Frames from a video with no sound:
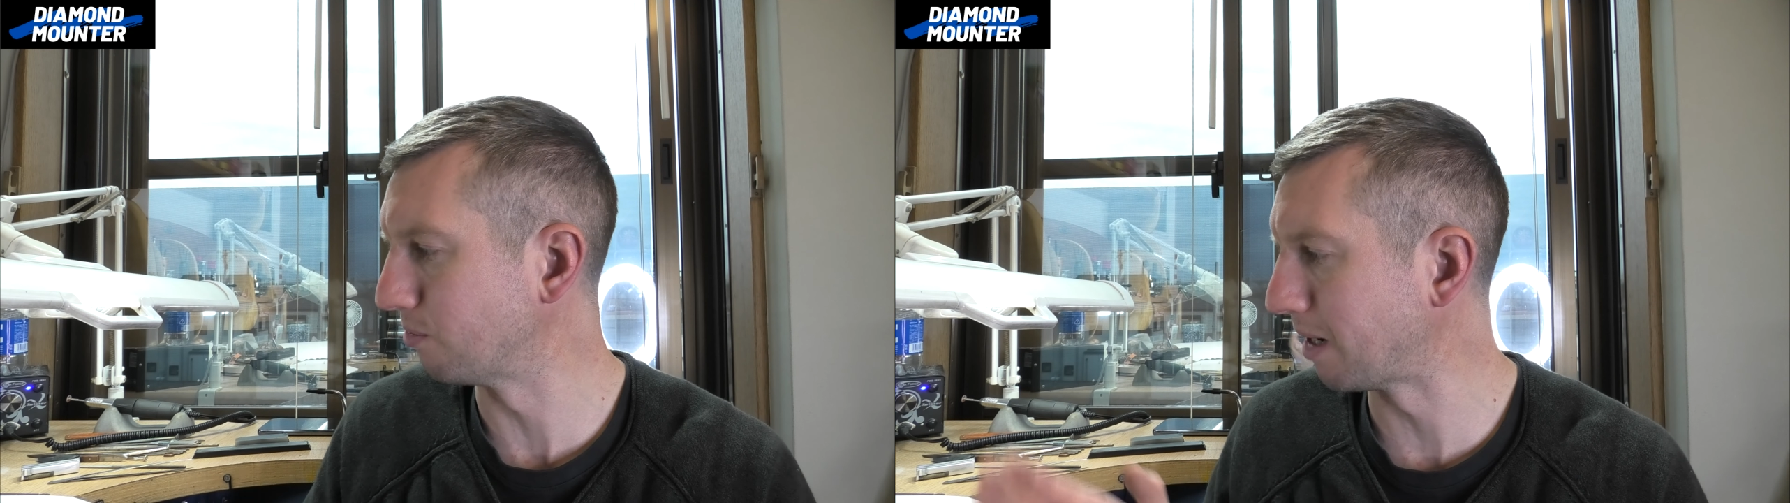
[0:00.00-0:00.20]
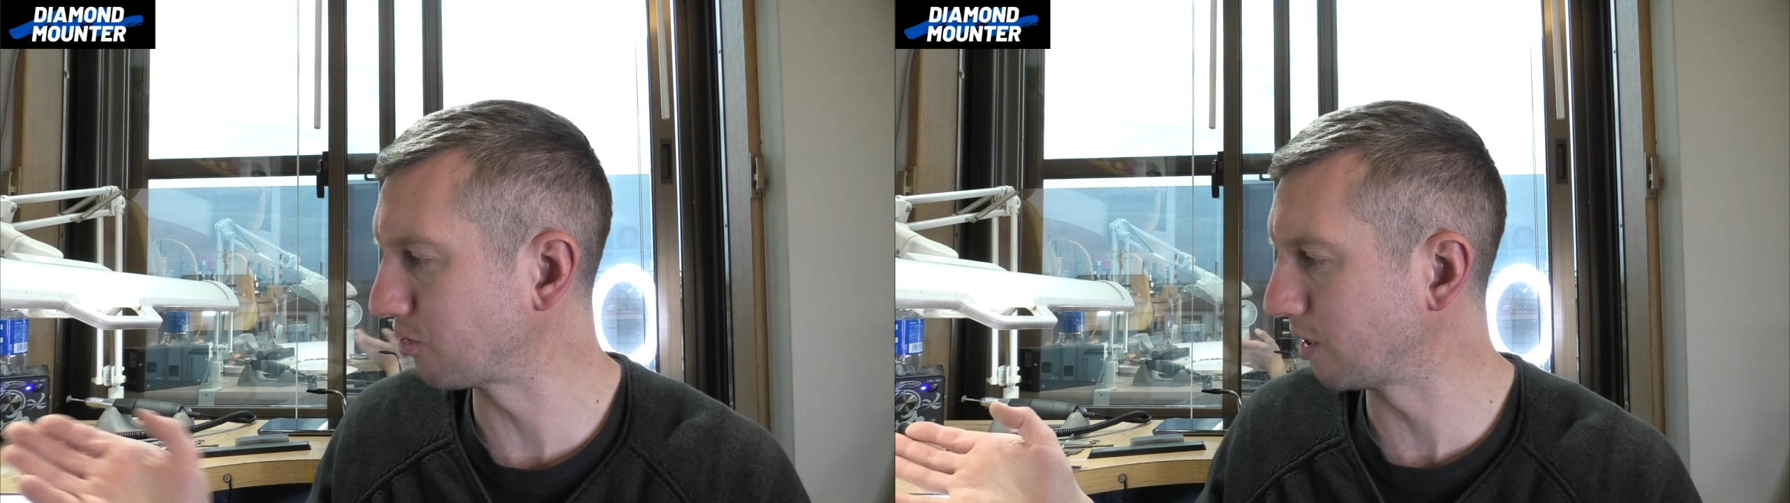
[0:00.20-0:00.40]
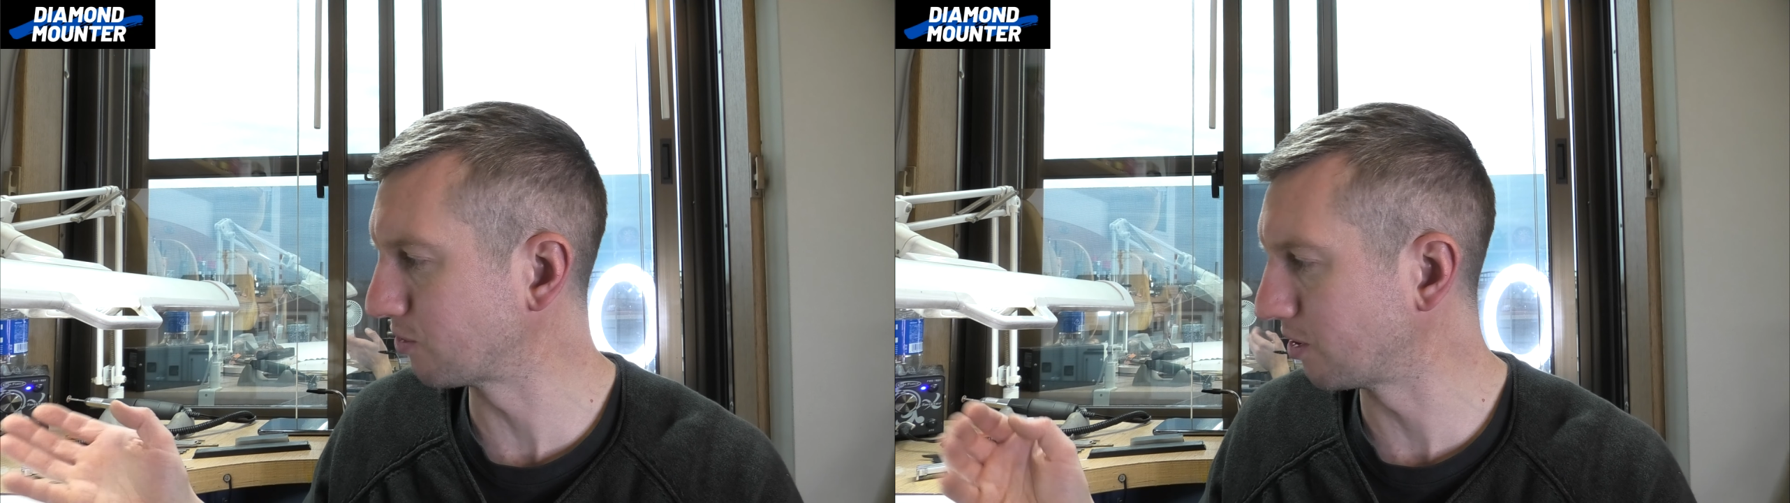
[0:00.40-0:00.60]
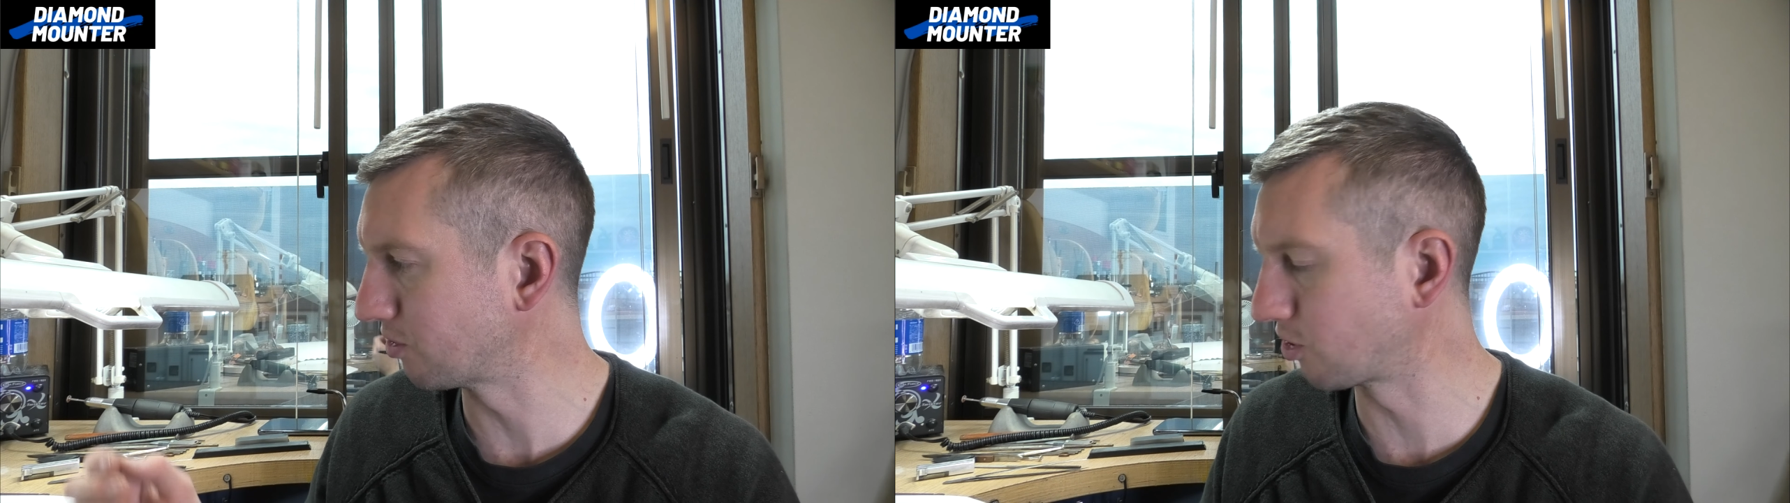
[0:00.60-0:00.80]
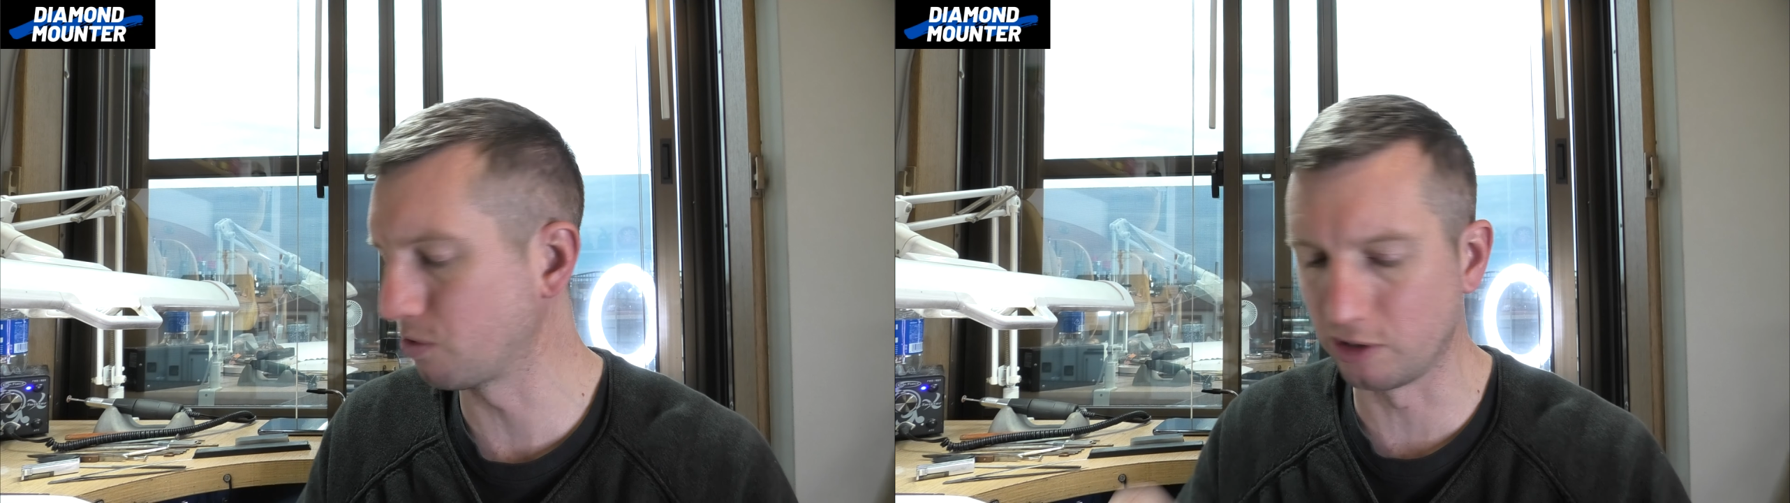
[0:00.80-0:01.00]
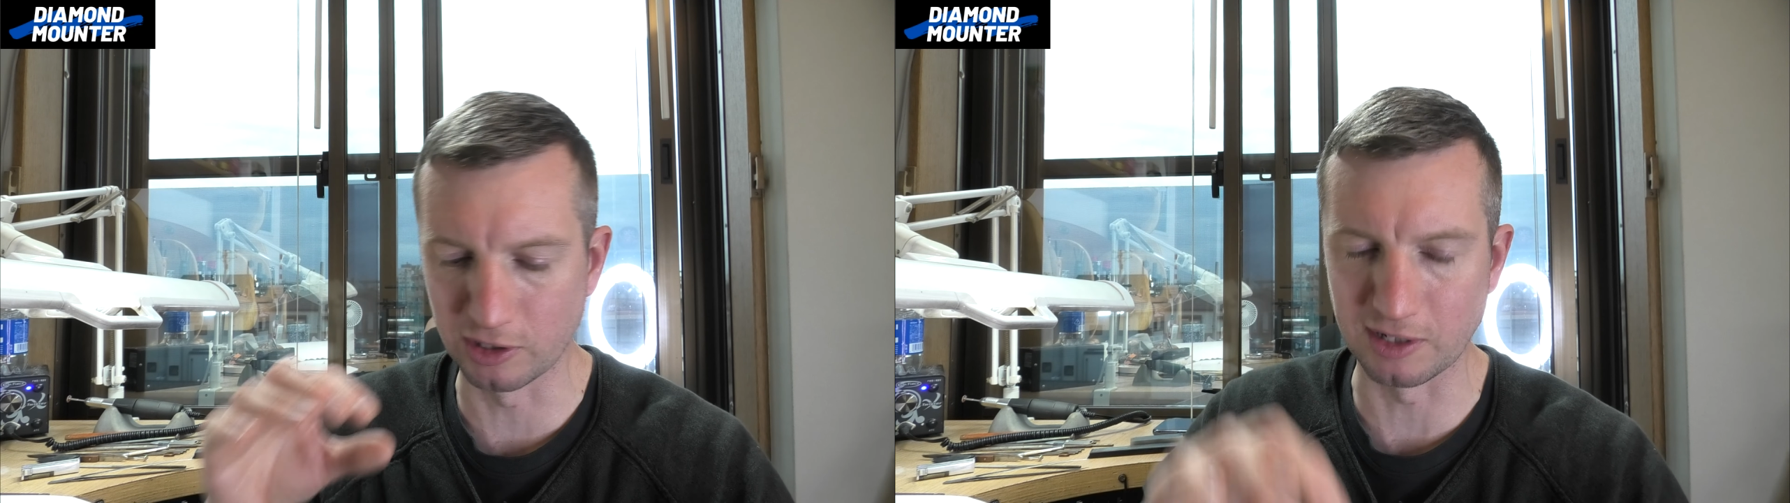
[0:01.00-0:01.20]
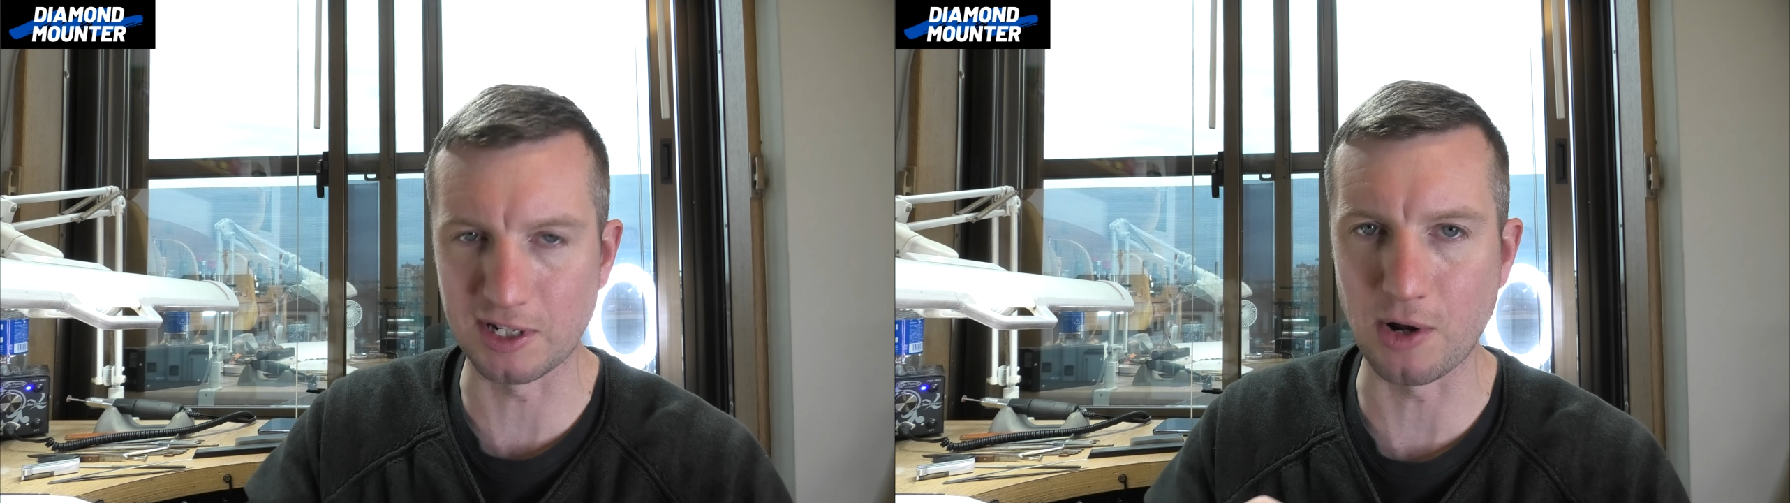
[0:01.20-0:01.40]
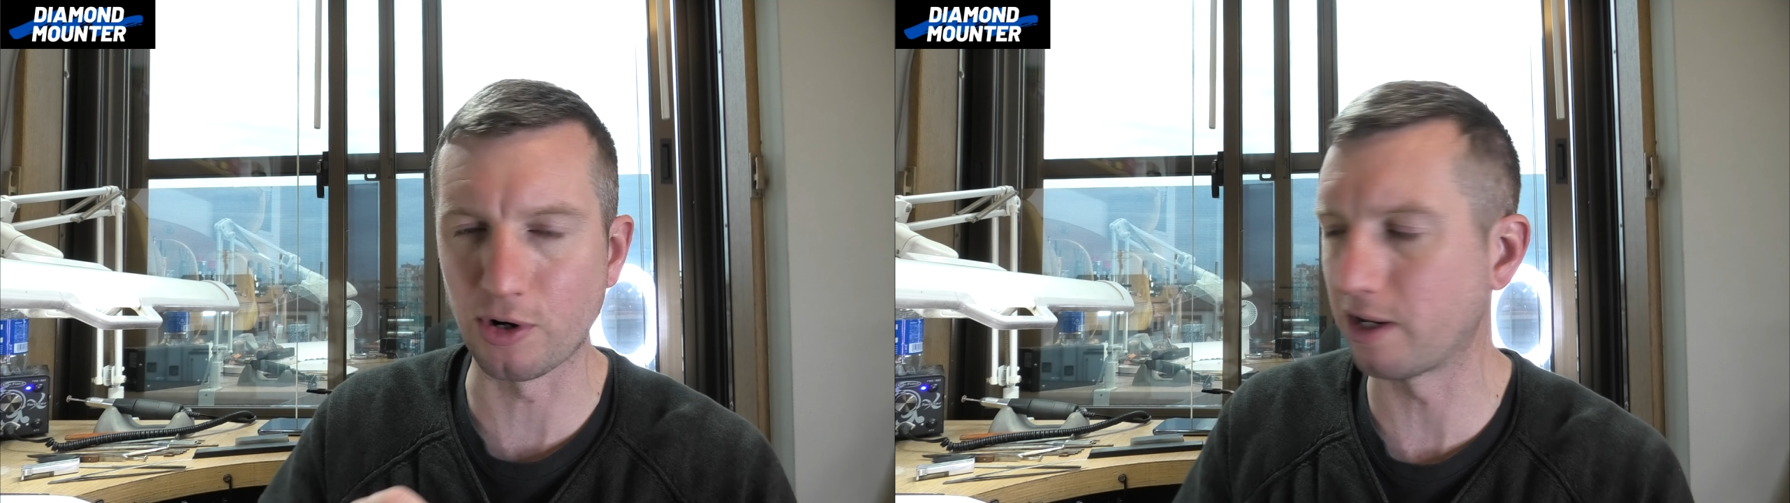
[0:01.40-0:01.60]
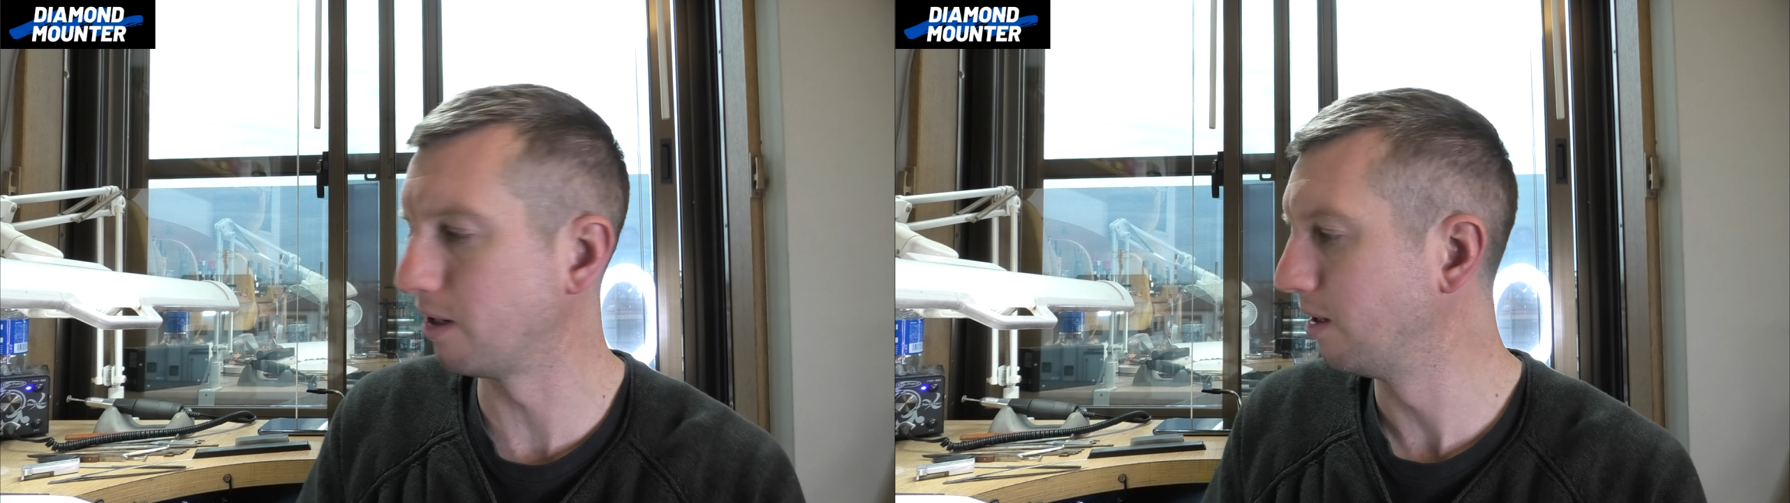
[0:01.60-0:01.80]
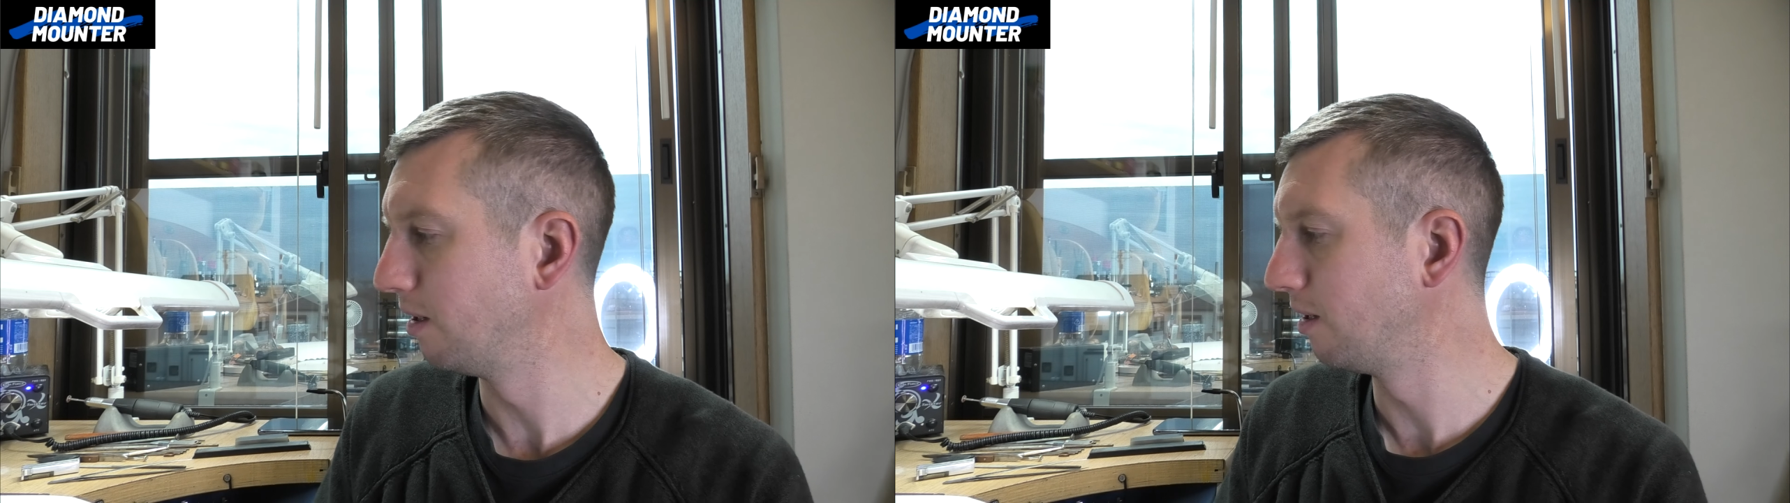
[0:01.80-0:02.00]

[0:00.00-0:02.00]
so match the outside of the stone, looking down on it,